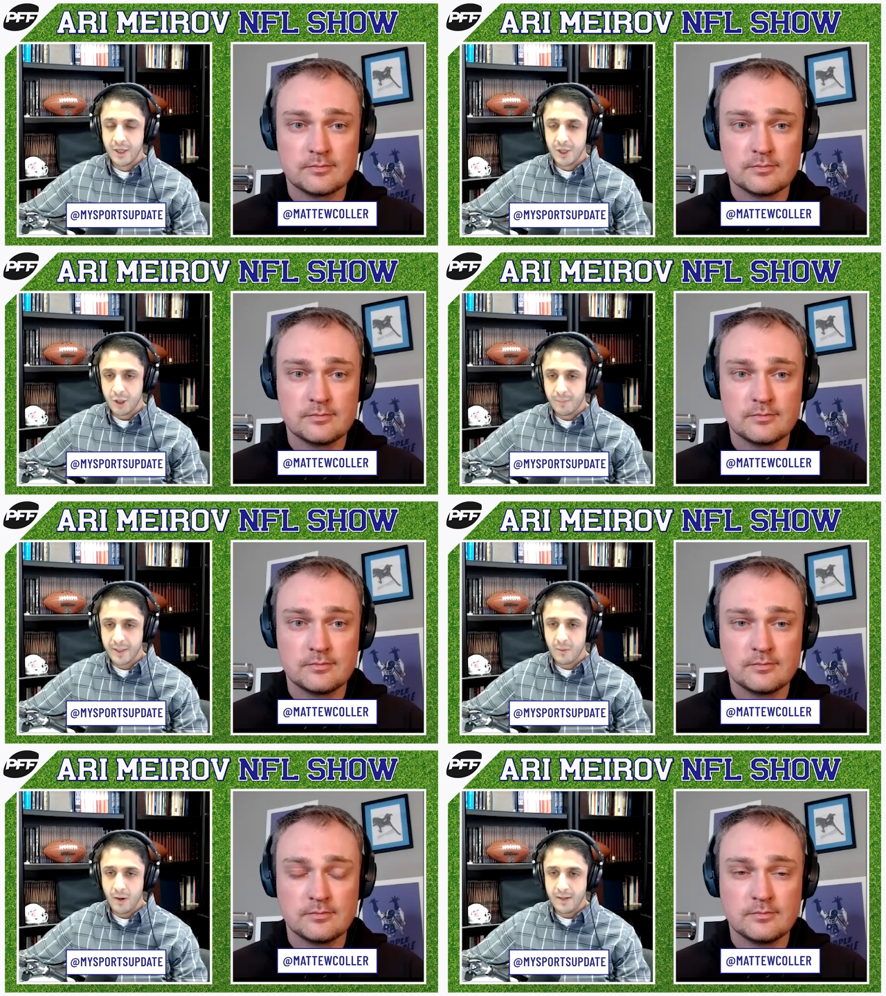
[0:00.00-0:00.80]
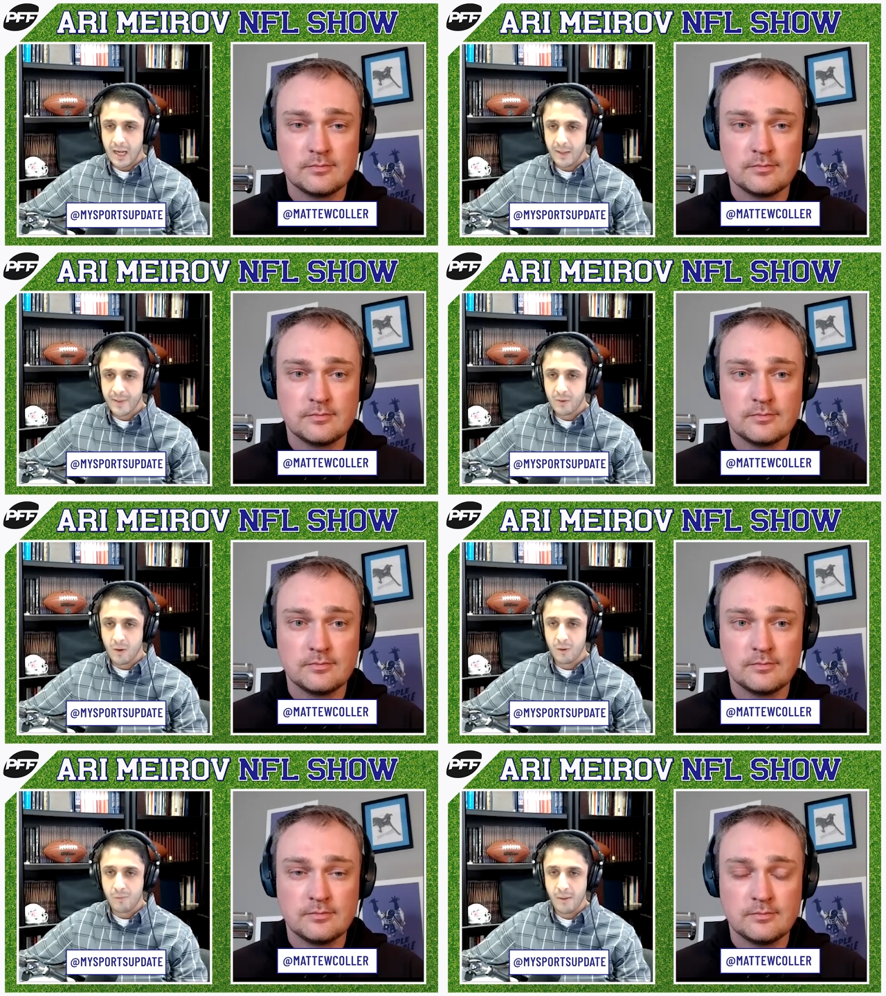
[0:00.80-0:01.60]
Speaker 1: You'll pick one, I'll pick one.
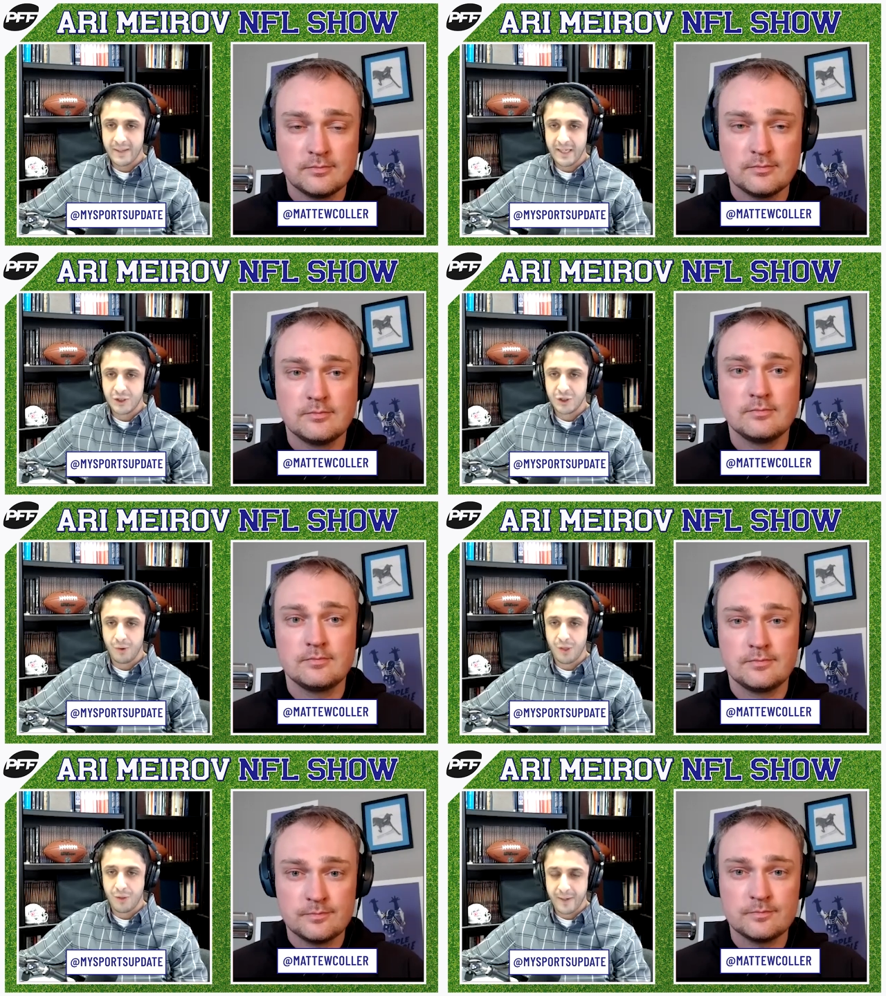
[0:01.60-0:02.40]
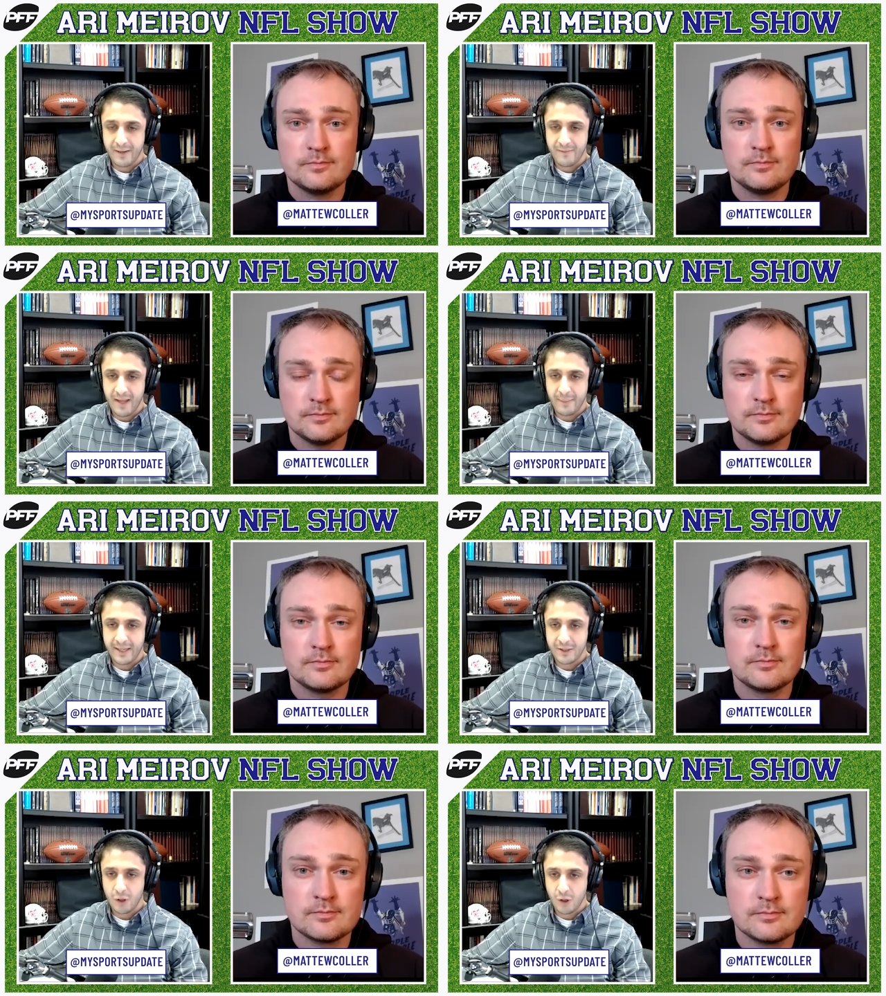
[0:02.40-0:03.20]
We'll probably each do three of them
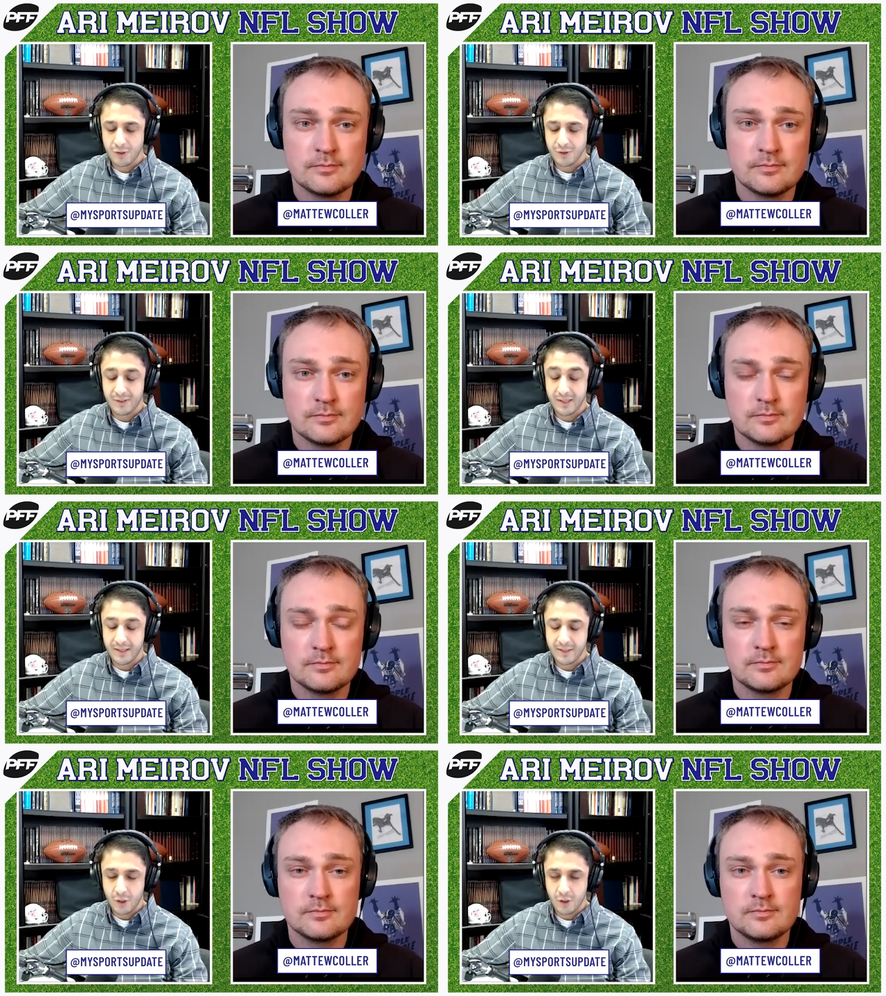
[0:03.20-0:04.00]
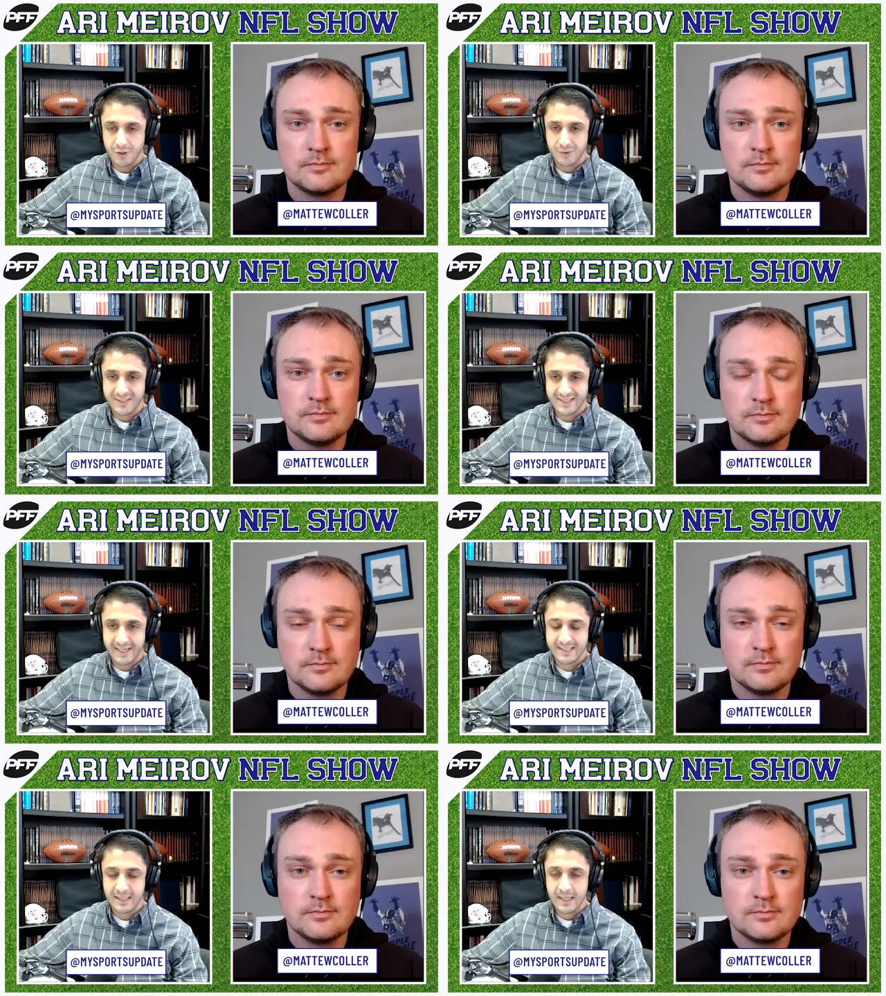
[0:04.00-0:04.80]
in total. In total, so
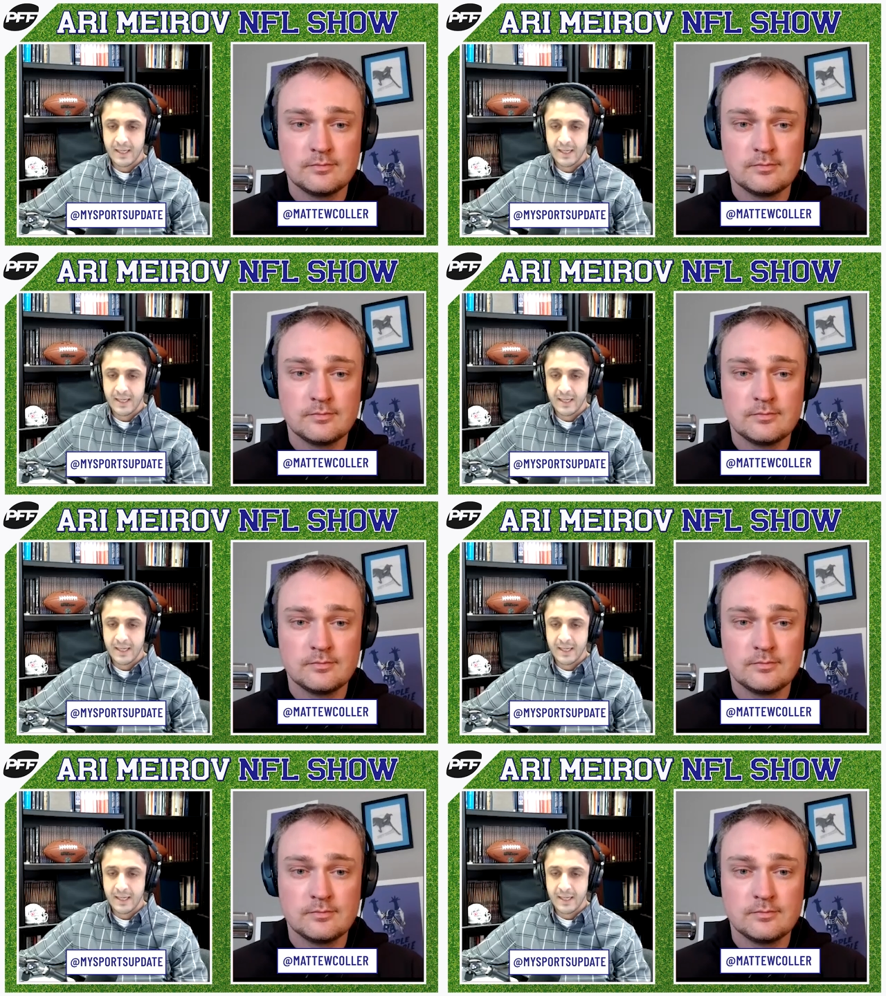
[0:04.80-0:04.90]
six